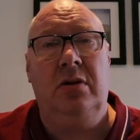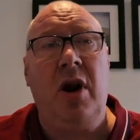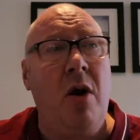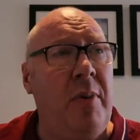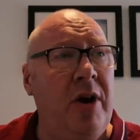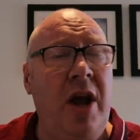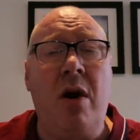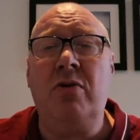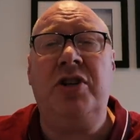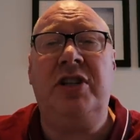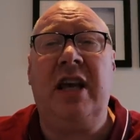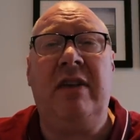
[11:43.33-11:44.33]
Nobody
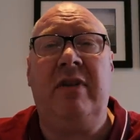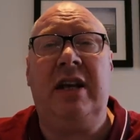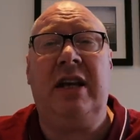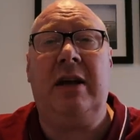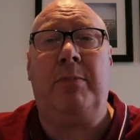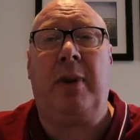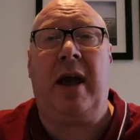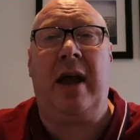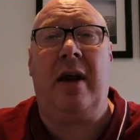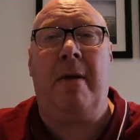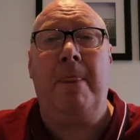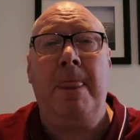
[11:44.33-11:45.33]
owns a DVD
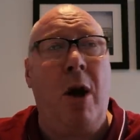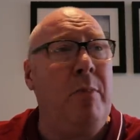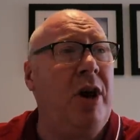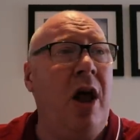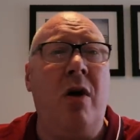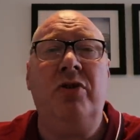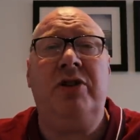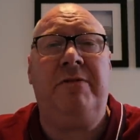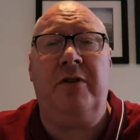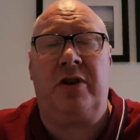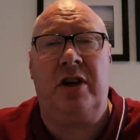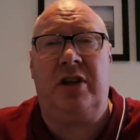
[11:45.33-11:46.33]
player. Nobody owns a
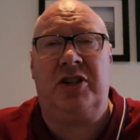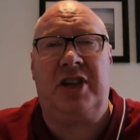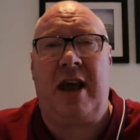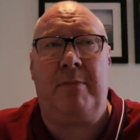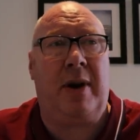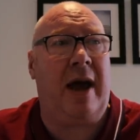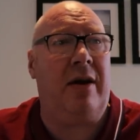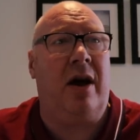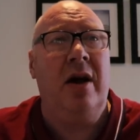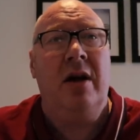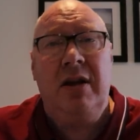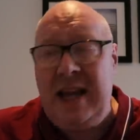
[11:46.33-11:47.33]
fucking cassette
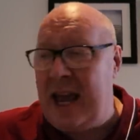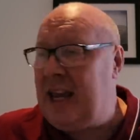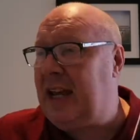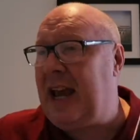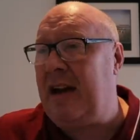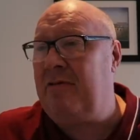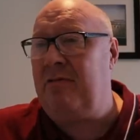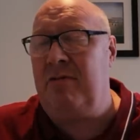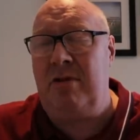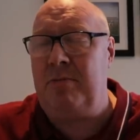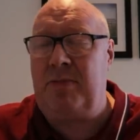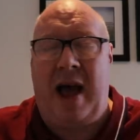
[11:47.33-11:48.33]
player. Yeah, you
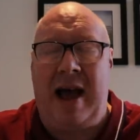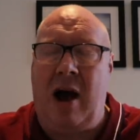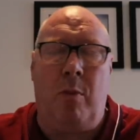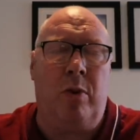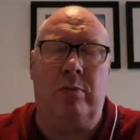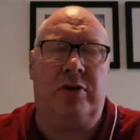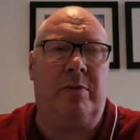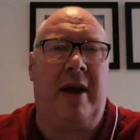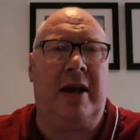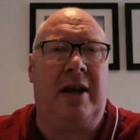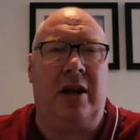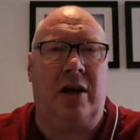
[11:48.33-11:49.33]
get the albums are
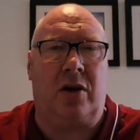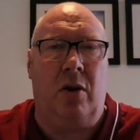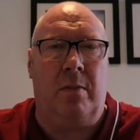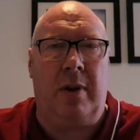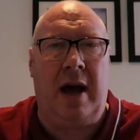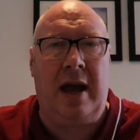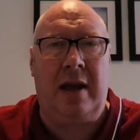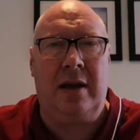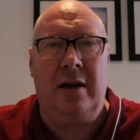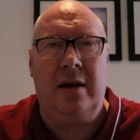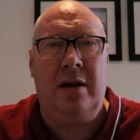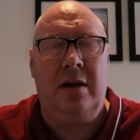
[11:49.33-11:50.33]
making a
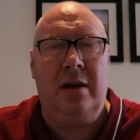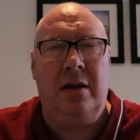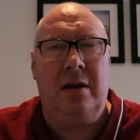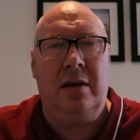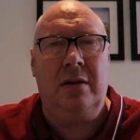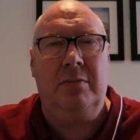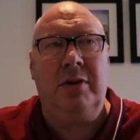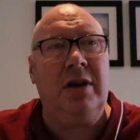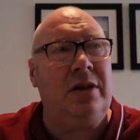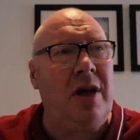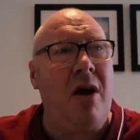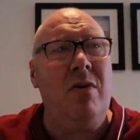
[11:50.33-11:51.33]
comeback. But
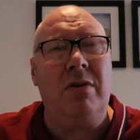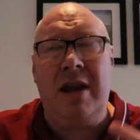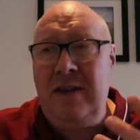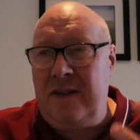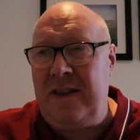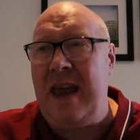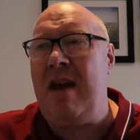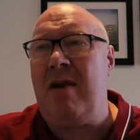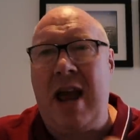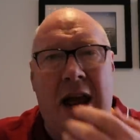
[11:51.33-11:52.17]
you don't, in theory,